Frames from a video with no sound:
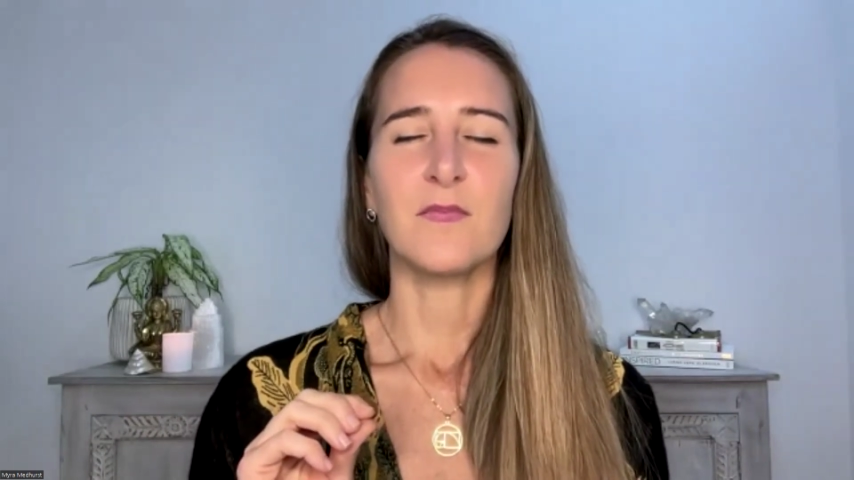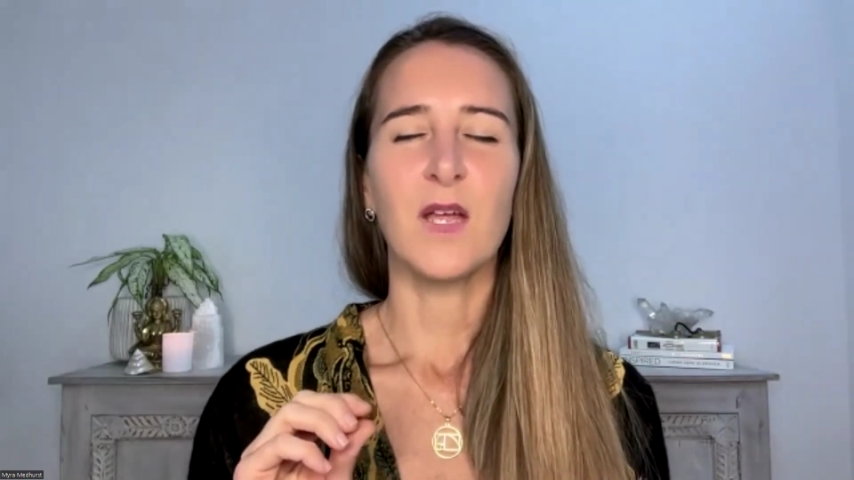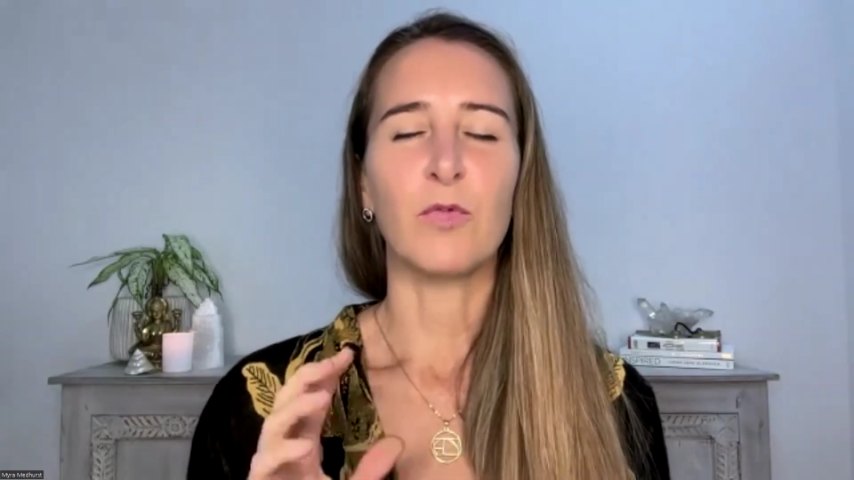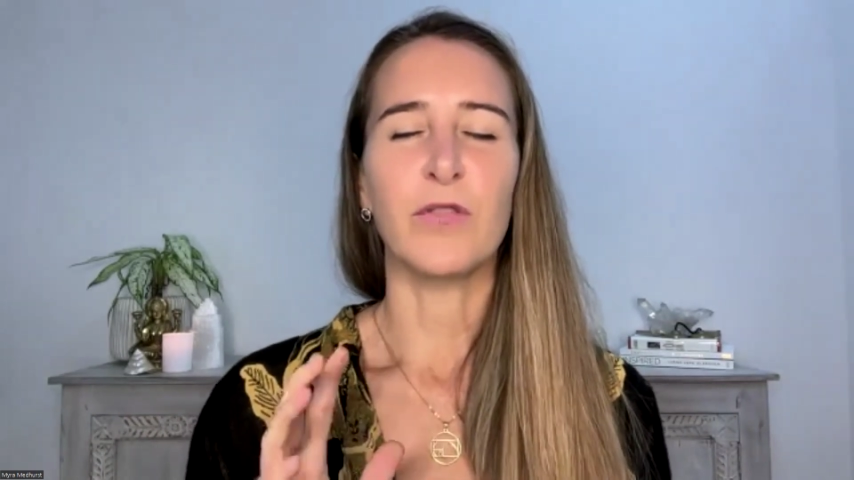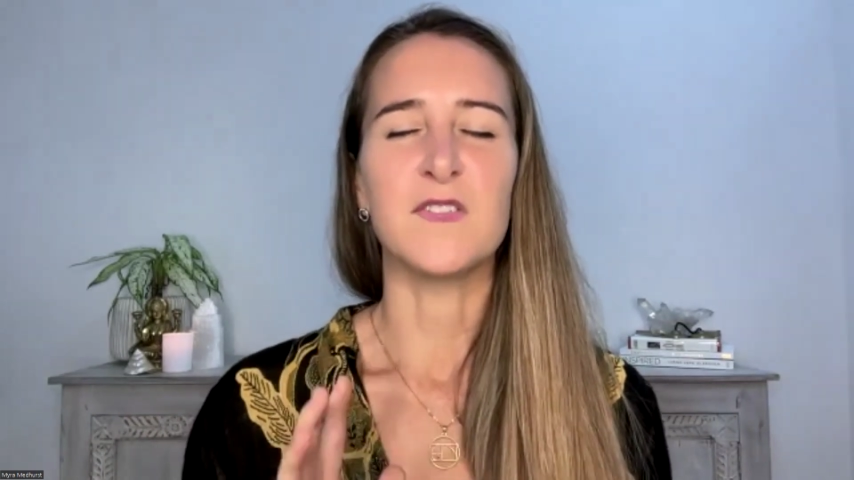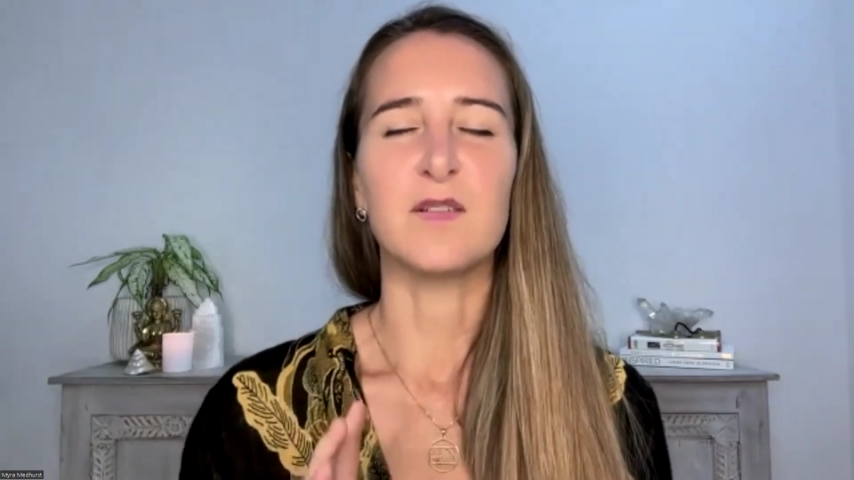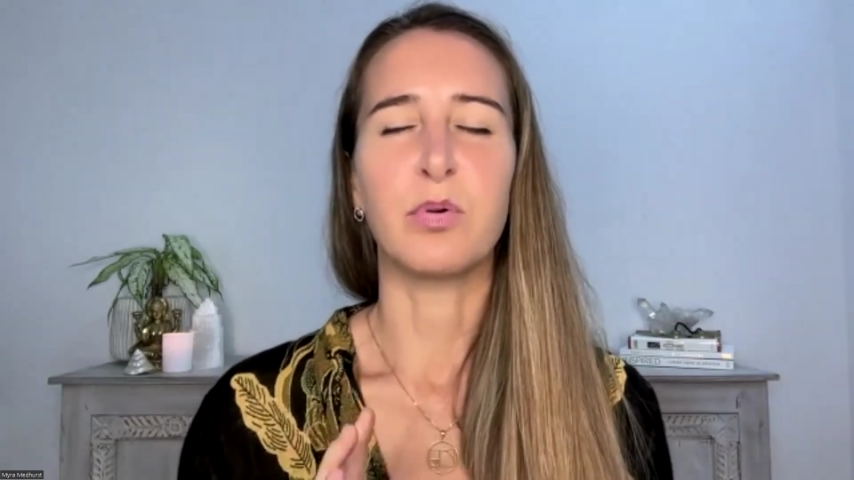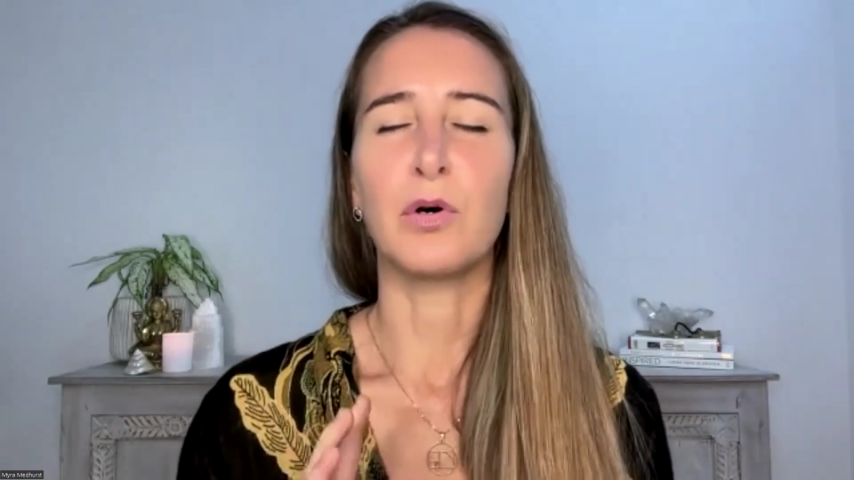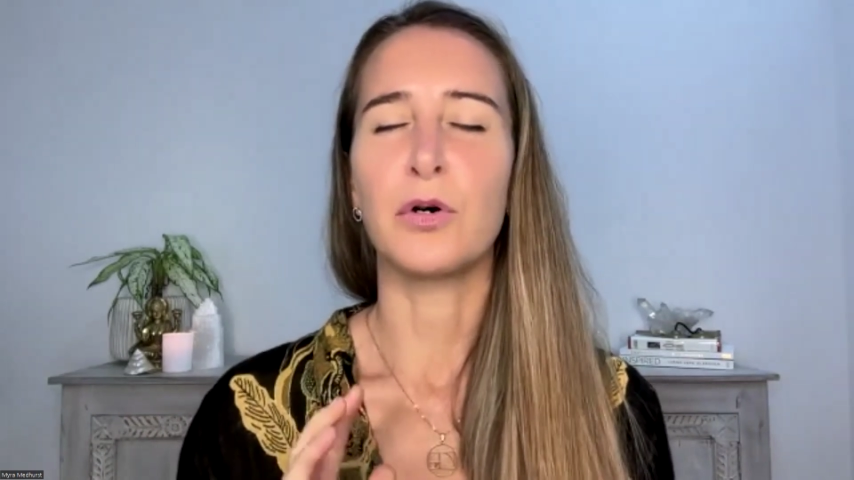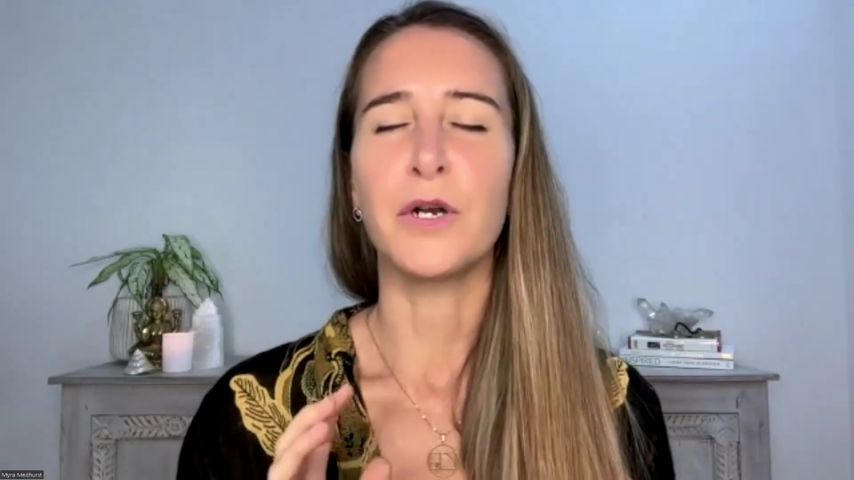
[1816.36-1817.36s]
And with the
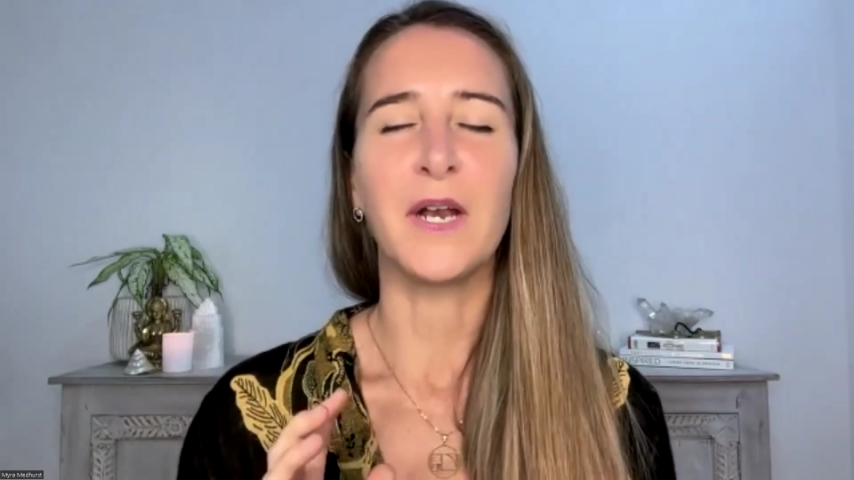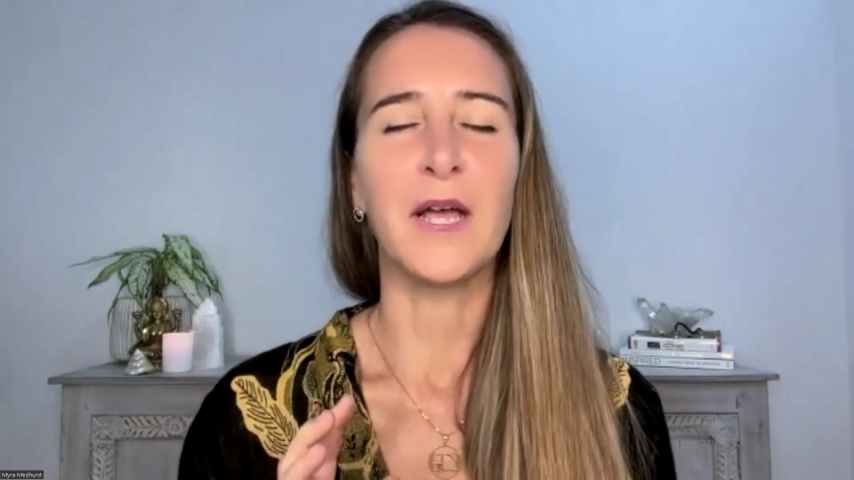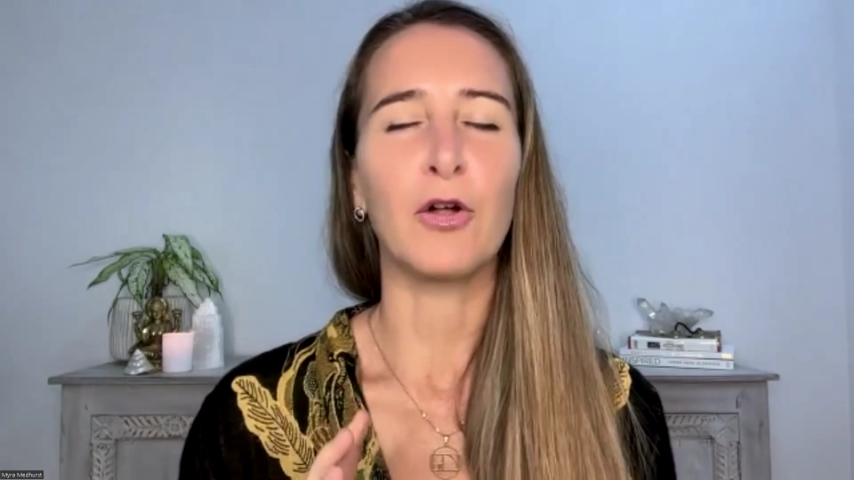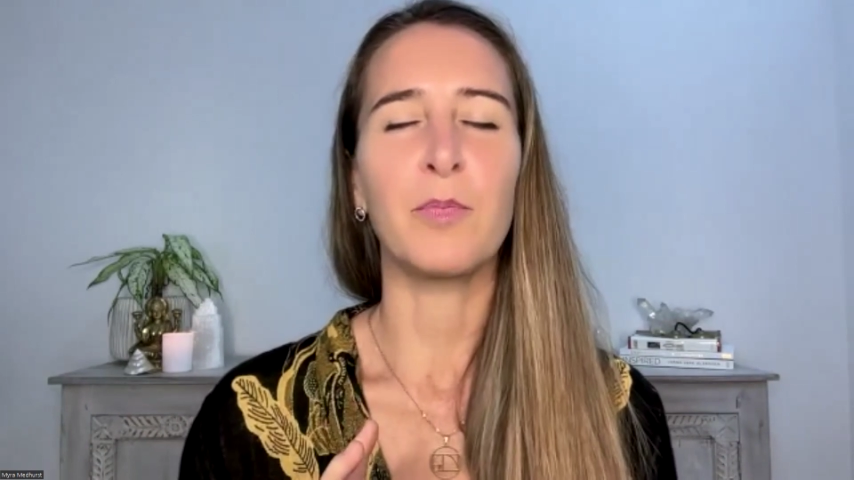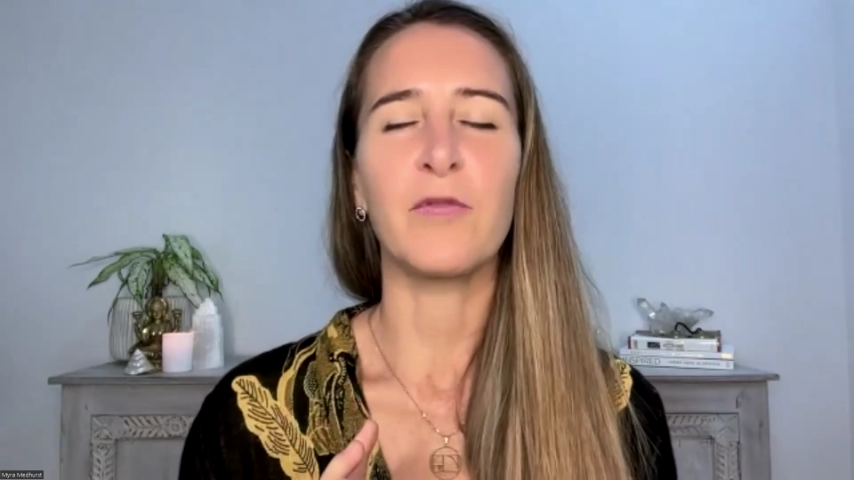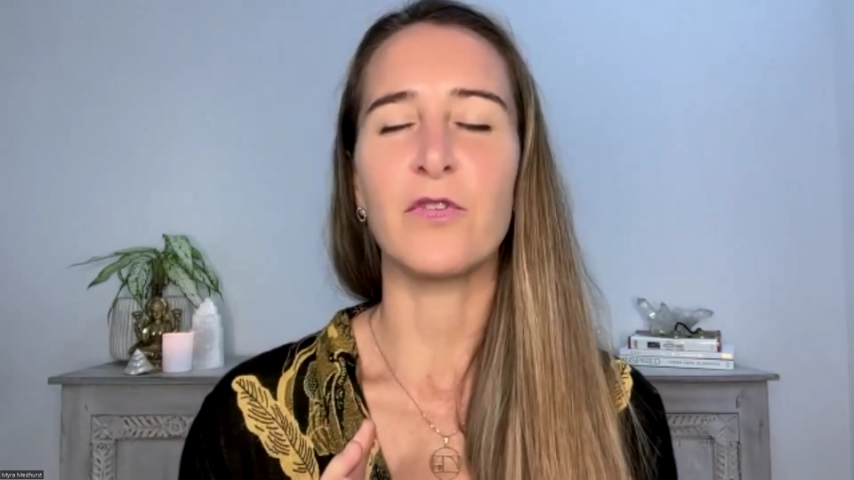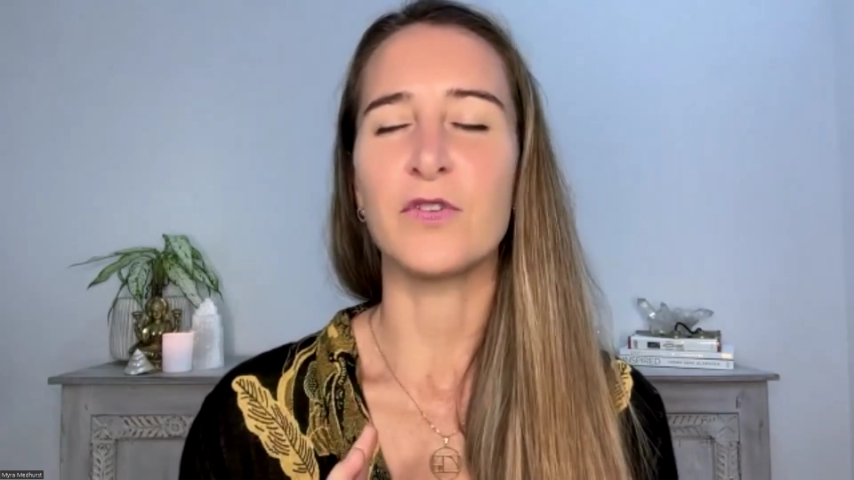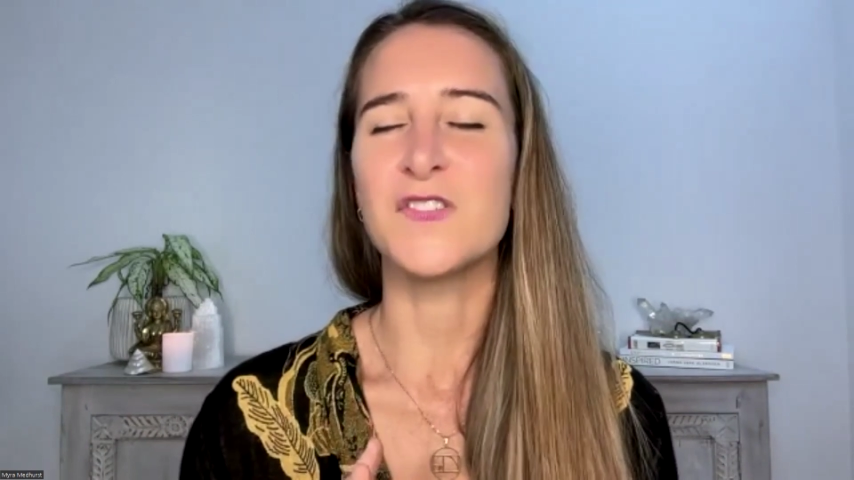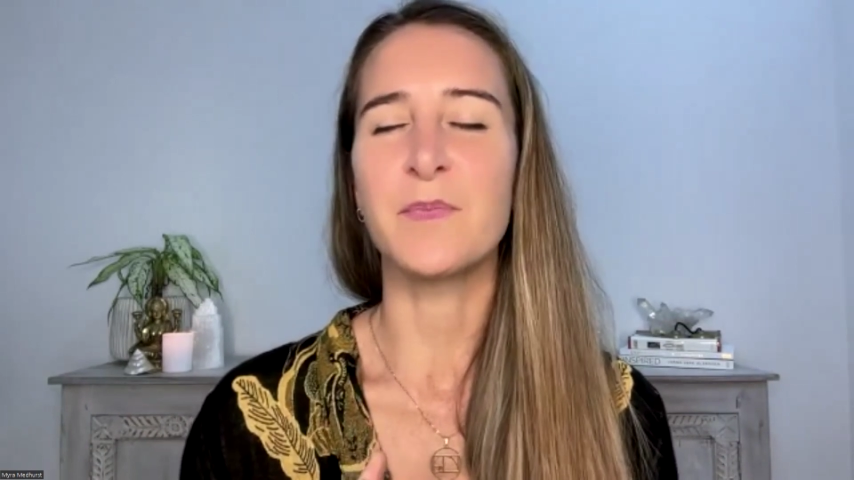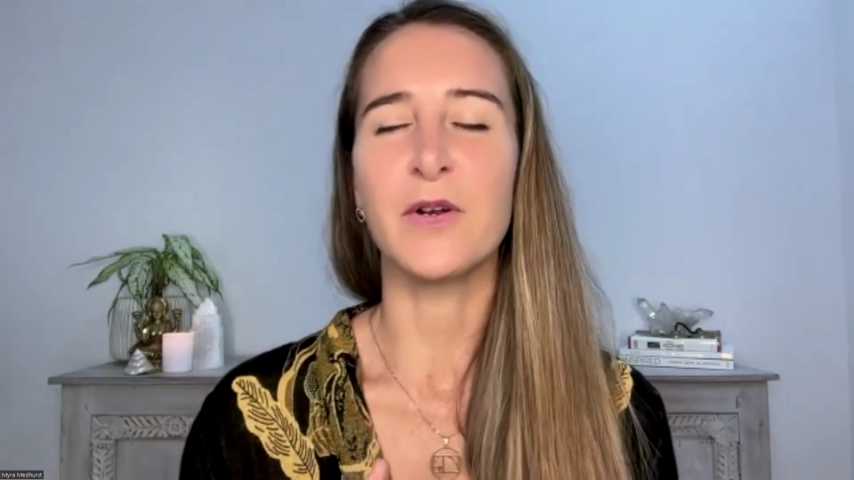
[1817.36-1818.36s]
support and help of your
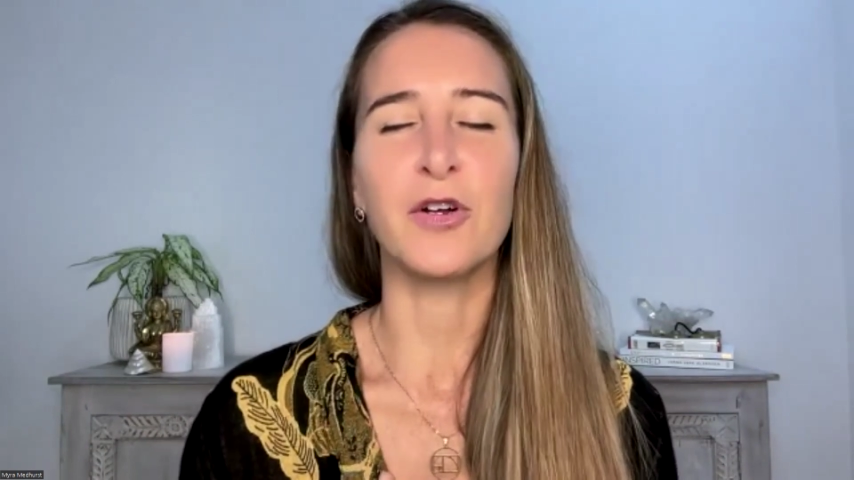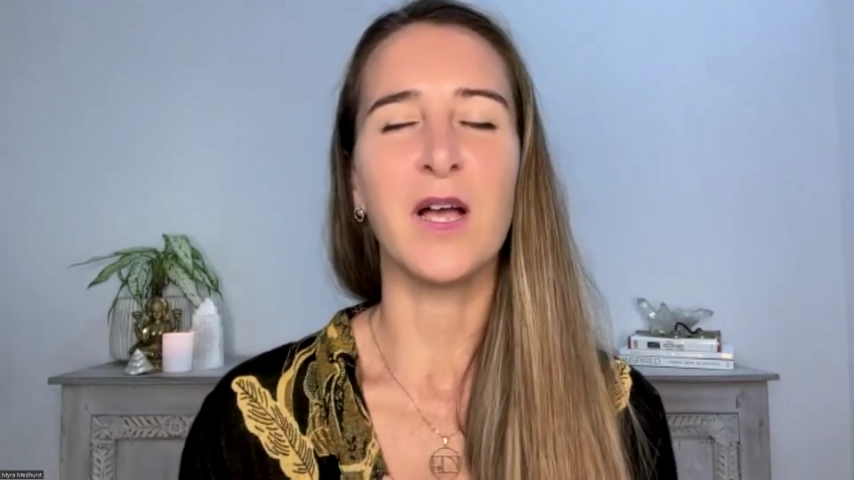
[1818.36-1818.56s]
spirit